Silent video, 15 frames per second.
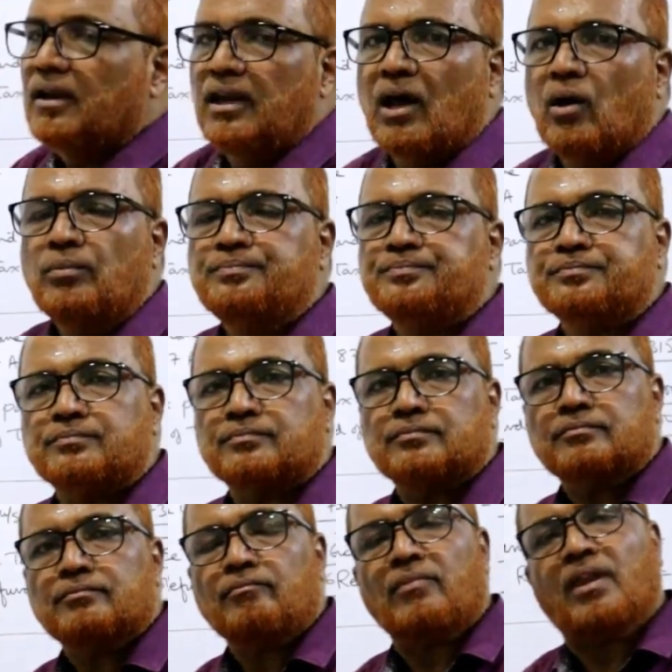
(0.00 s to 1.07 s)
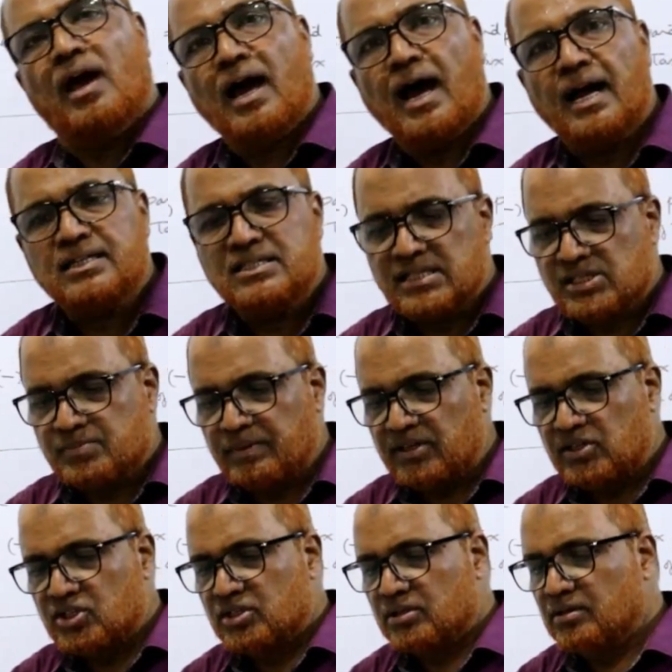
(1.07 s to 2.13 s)
Now
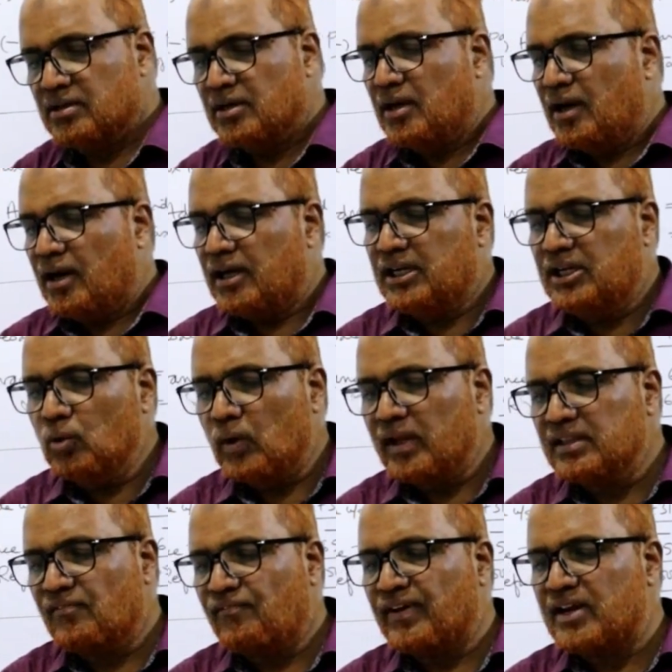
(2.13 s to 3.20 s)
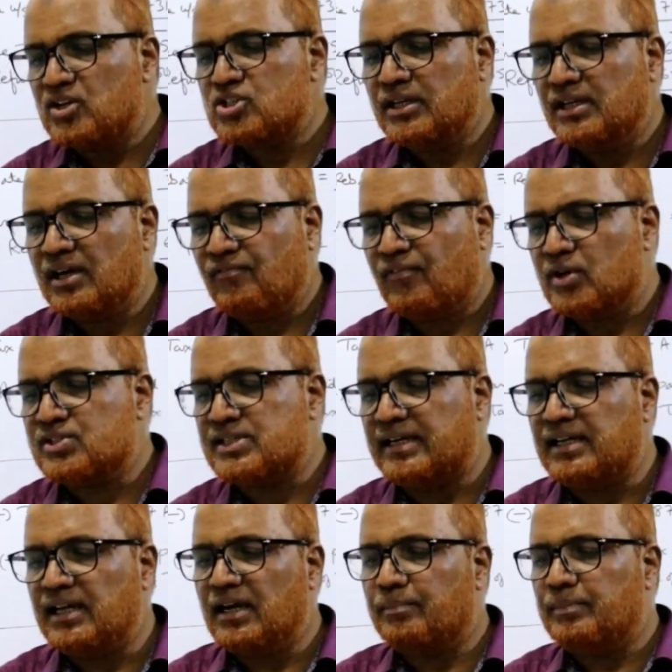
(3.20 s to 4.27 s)
adjustment. During the financial year for
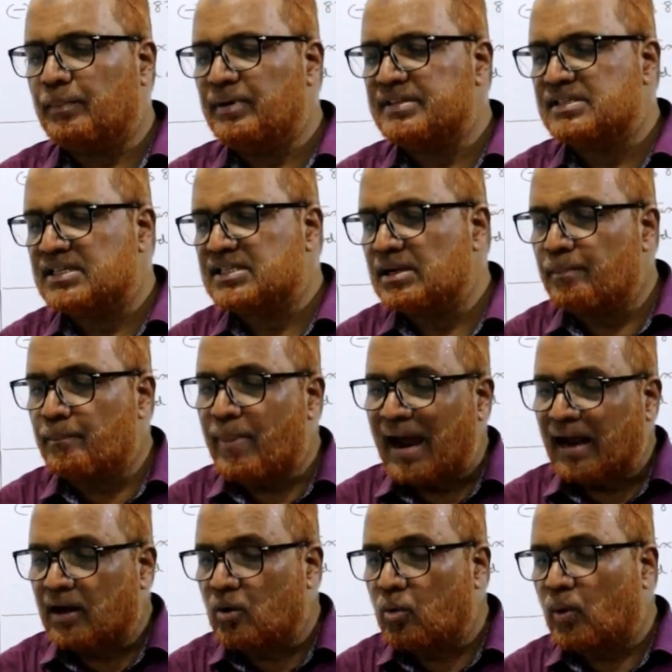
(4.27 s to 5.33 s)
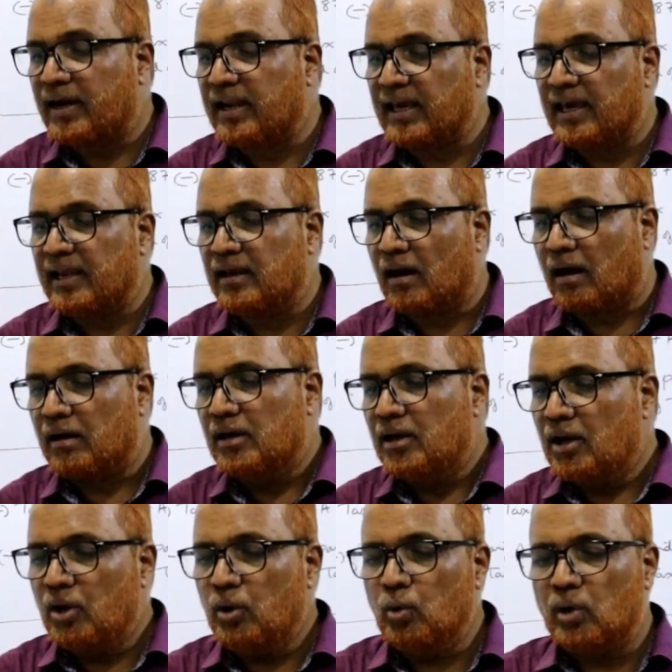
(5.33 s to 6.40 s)
setting up the business in backward area
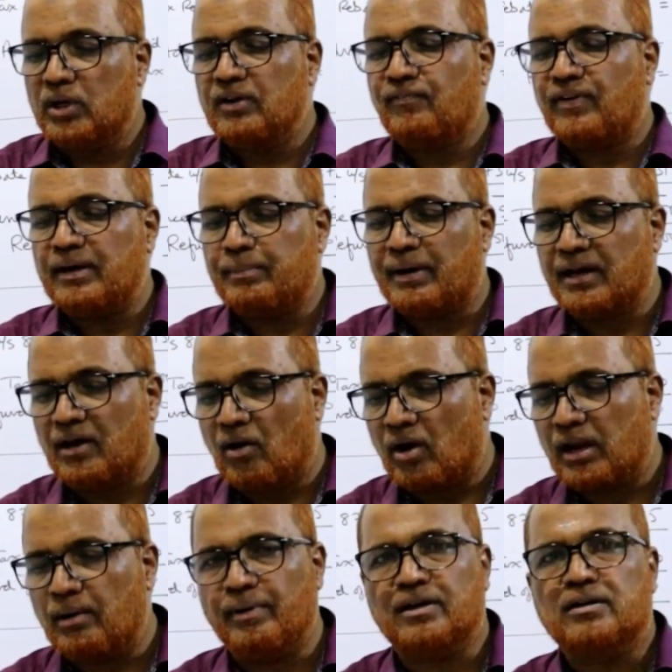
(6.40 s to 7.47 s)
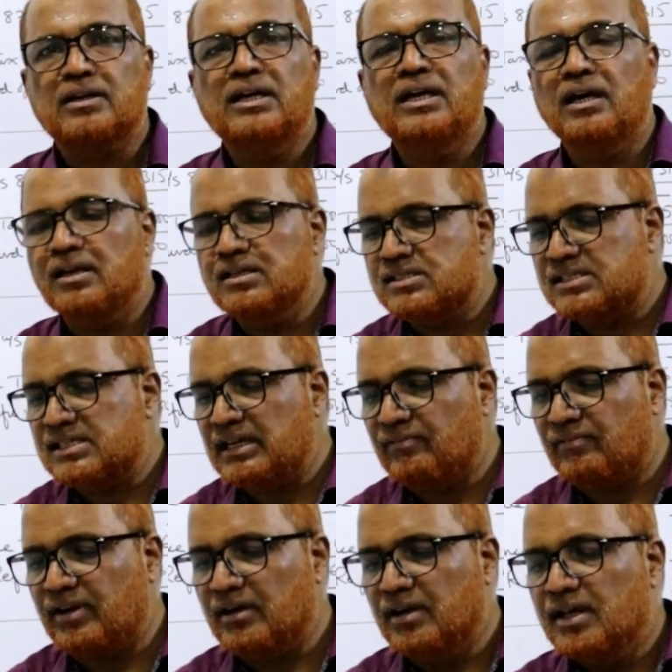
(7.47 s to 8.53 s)
notified by government, he
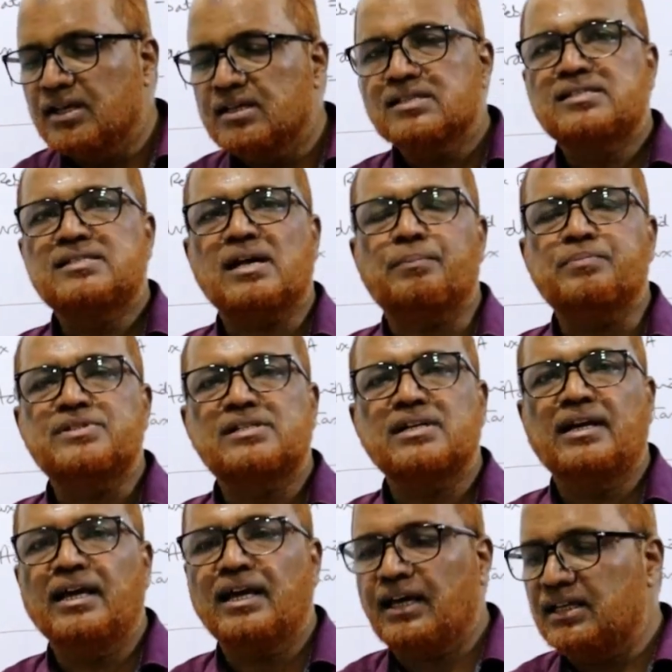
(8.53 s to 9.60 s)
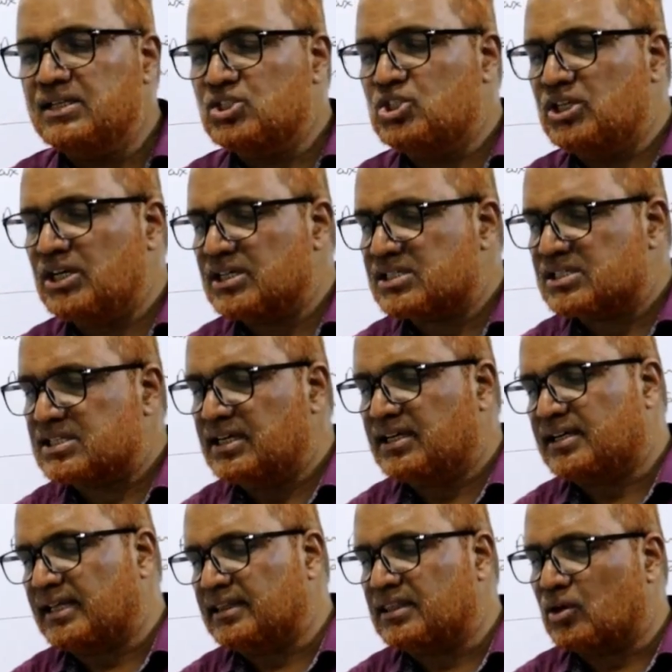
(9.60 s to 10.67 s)
received subsidy in
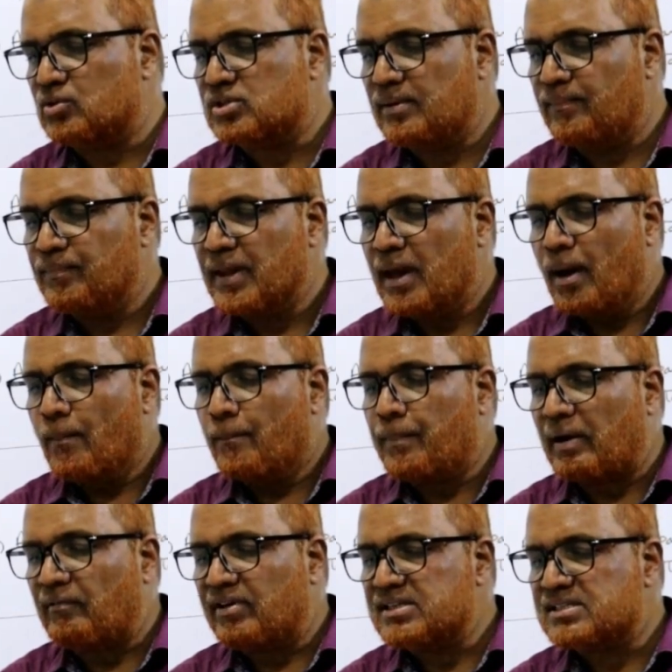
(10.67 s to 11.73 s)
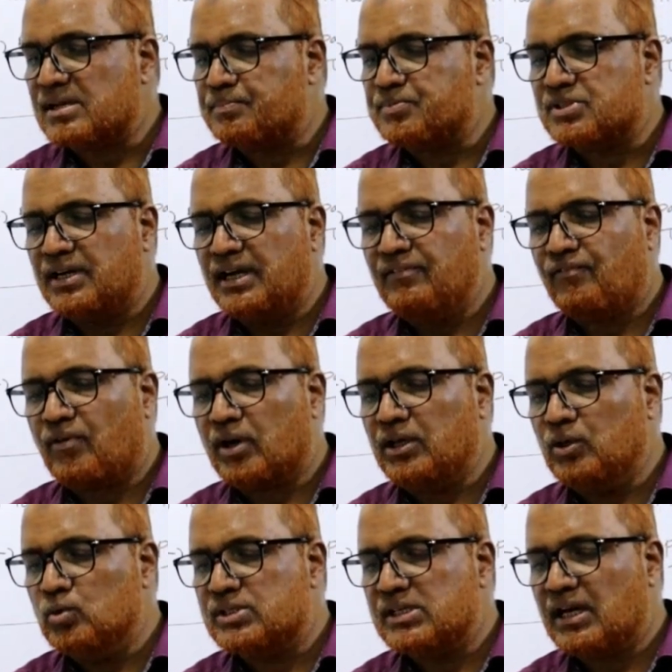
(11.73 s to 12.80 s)
GST 10,000, power subsidy for
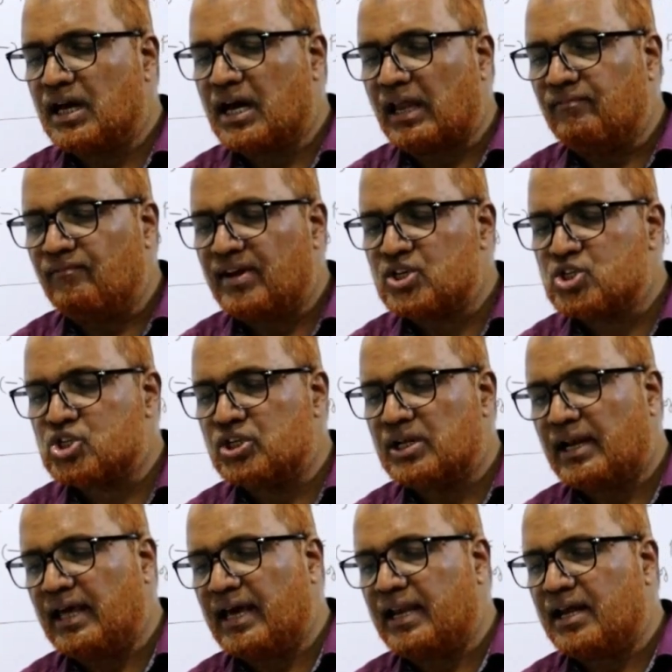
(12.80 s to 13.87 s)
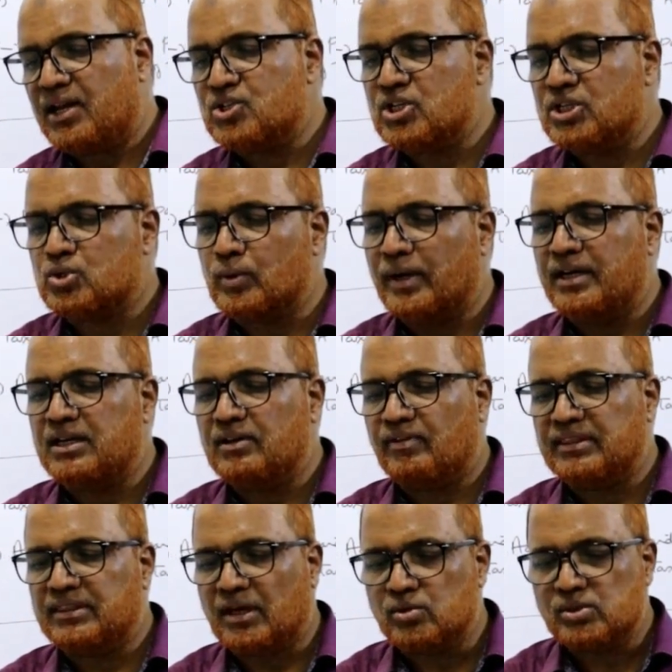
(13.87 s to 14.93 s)
using conventional energy
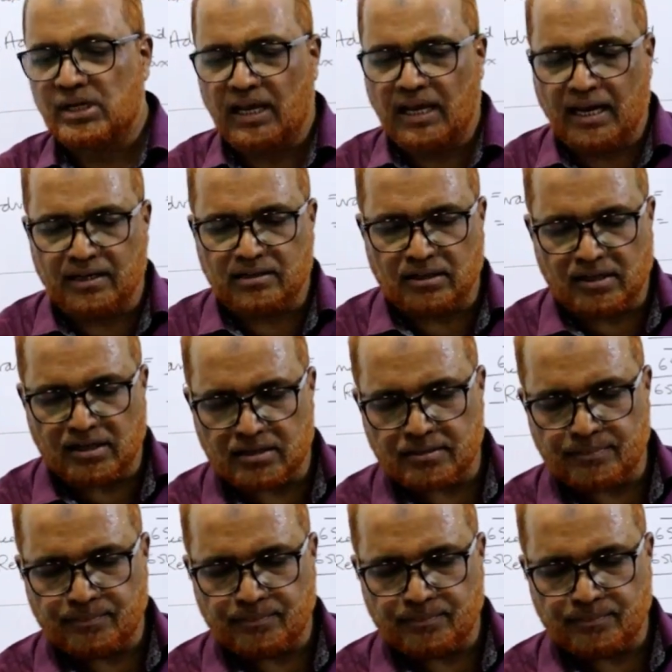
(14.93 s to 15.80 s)
21,800.